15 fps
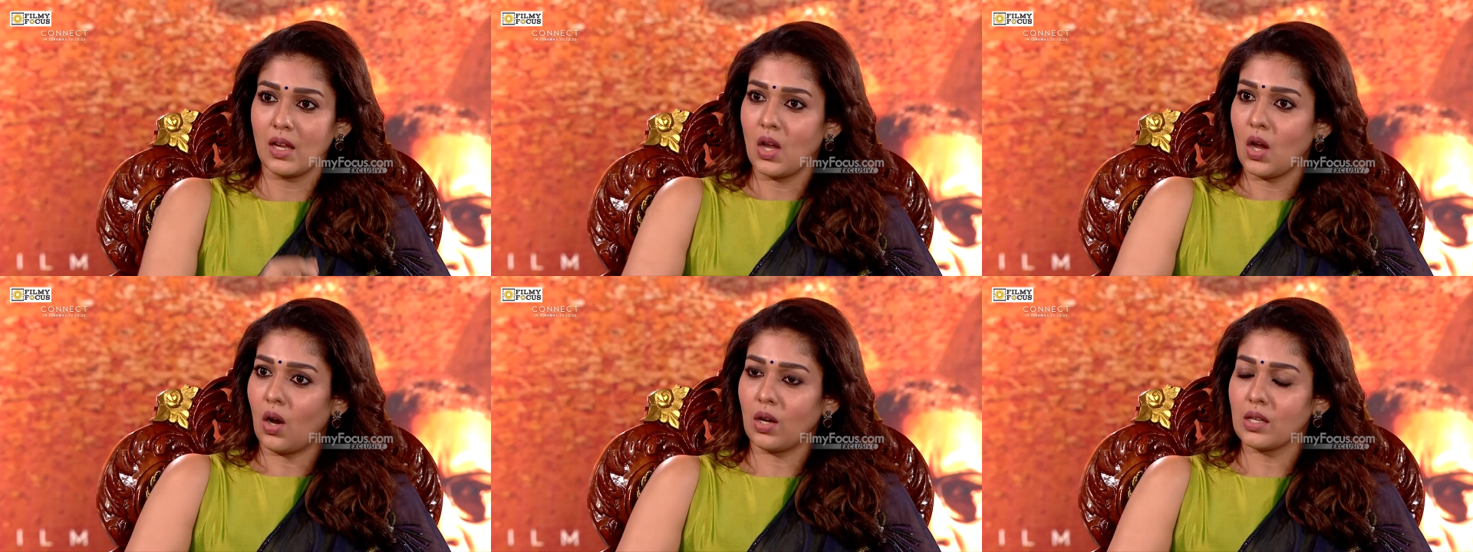
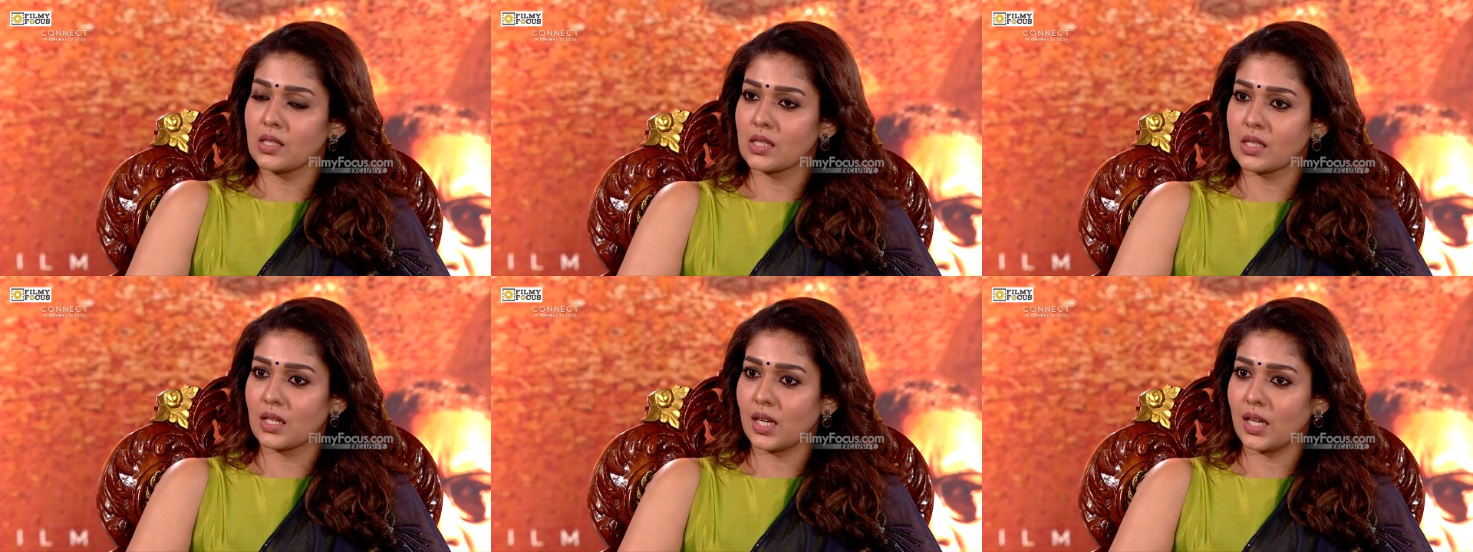on
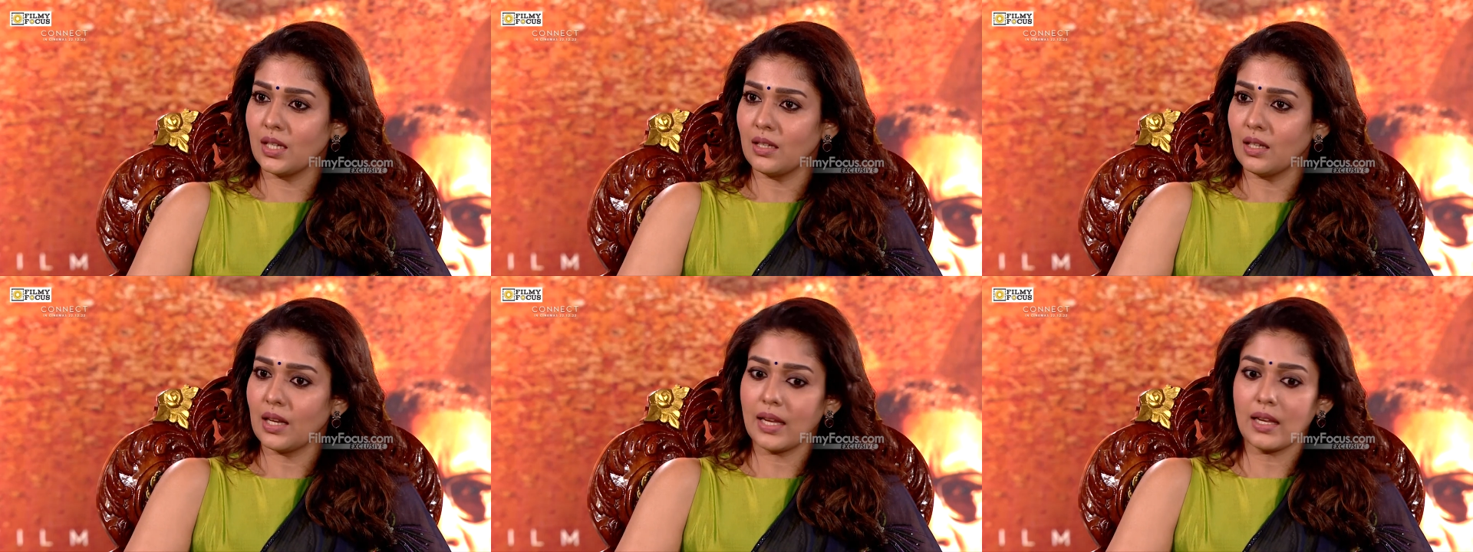screen.
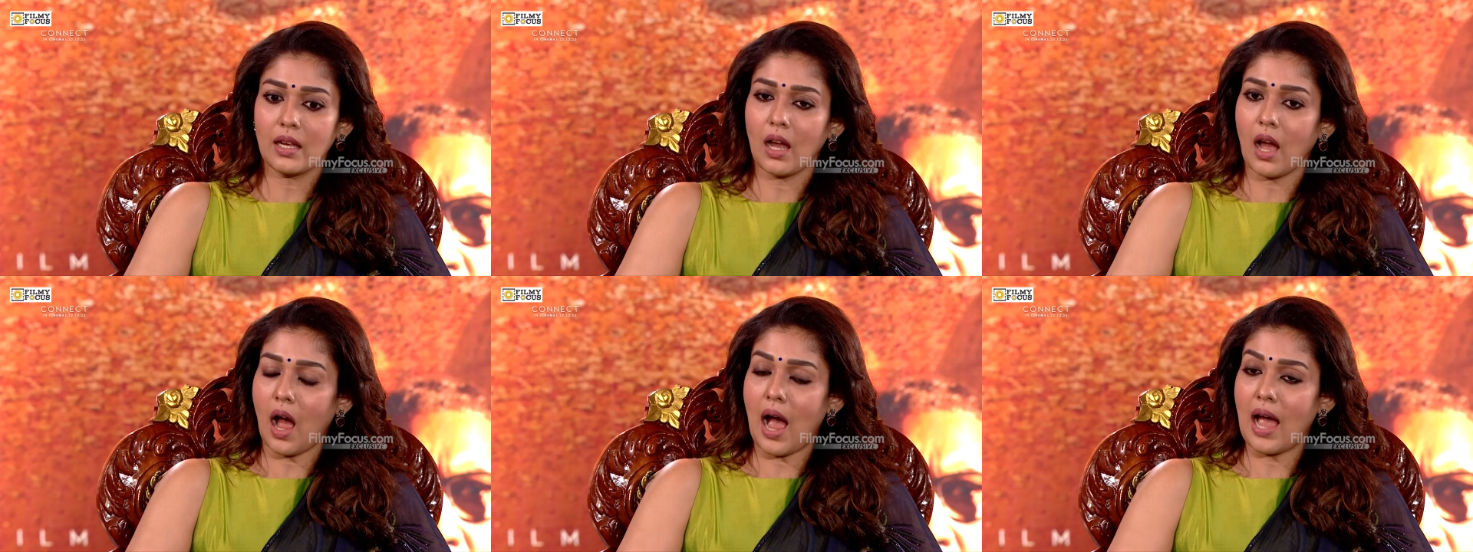Like
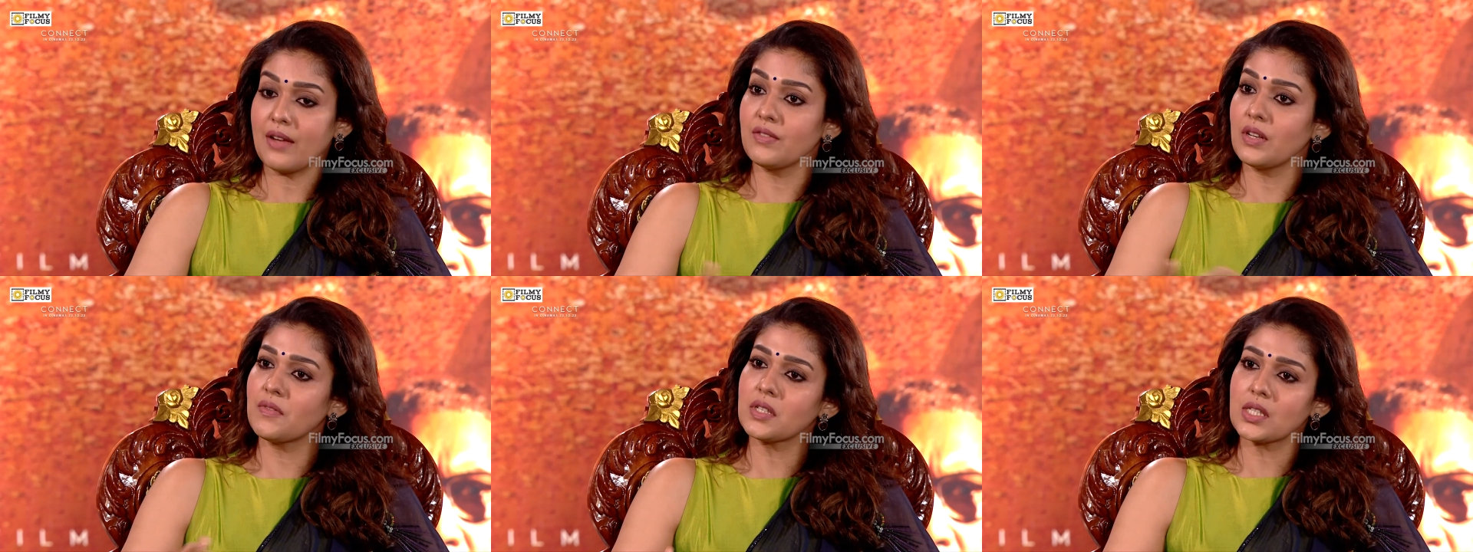I've
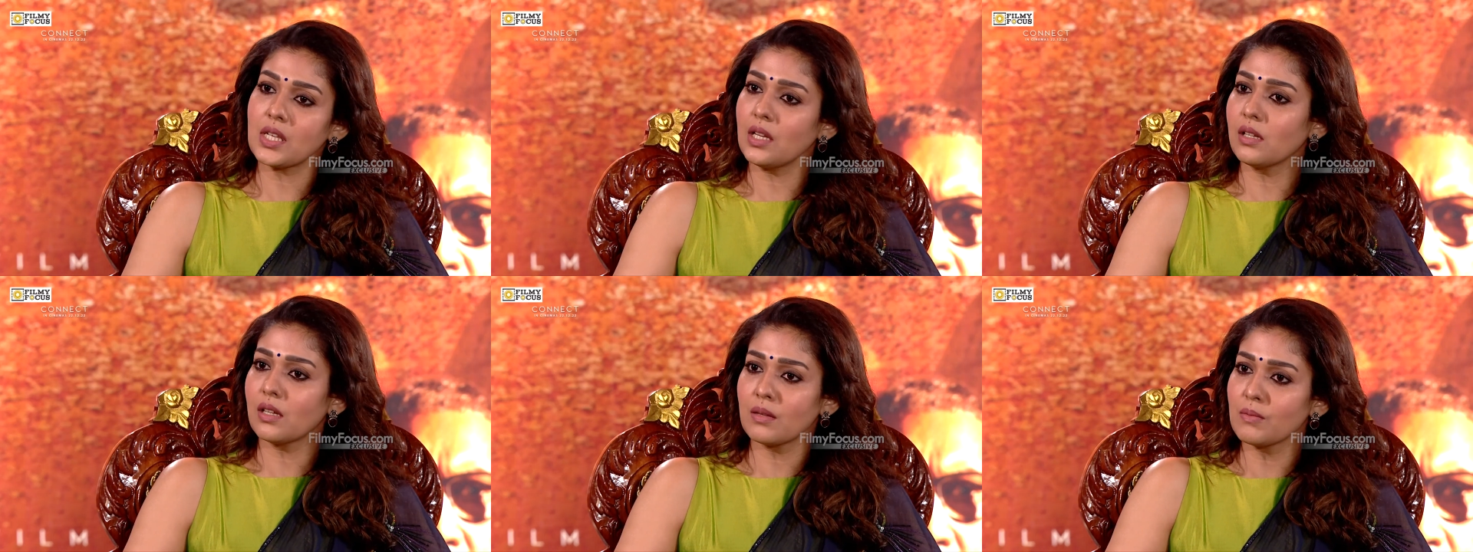never
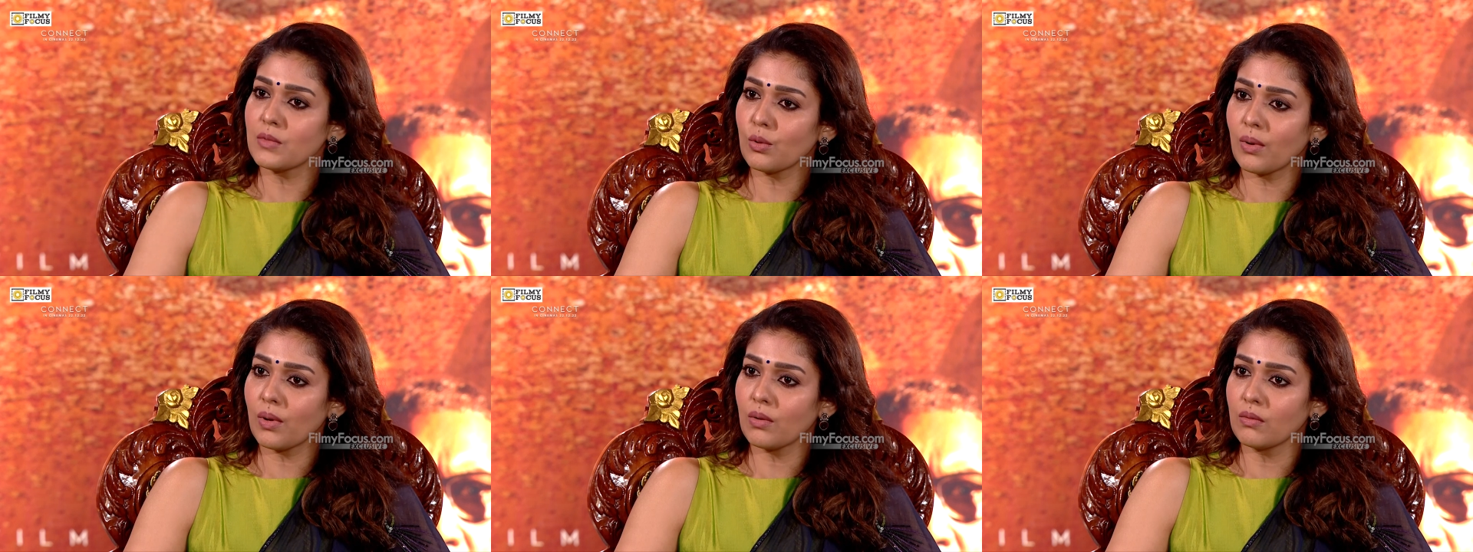seen him
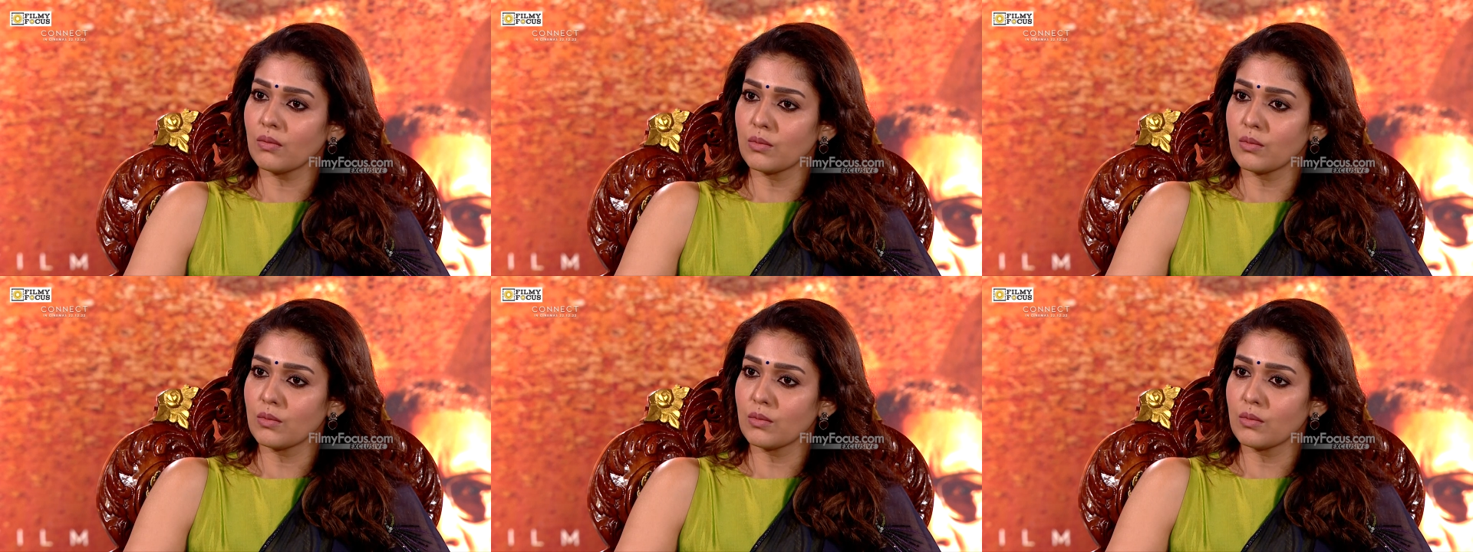do,